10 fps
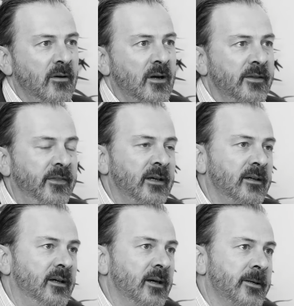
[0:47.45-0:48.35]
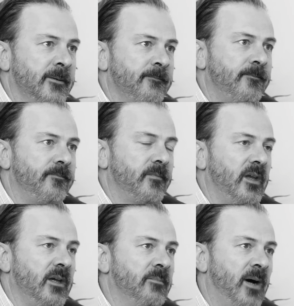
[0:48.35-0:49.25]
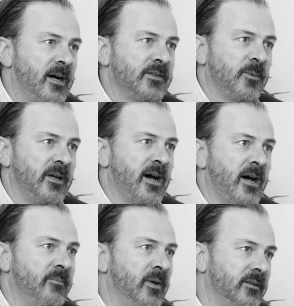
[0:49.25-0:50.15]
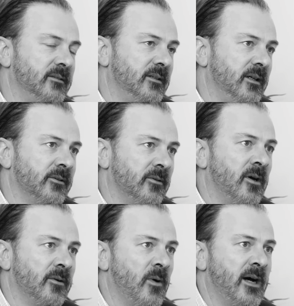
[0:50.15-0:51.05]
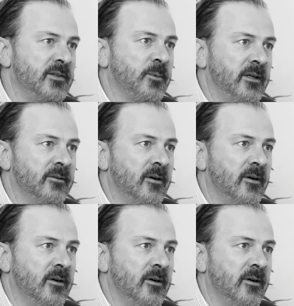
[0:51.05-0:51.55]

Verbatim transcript: Greg, I think um, in parts we are, but in a lot of ways we're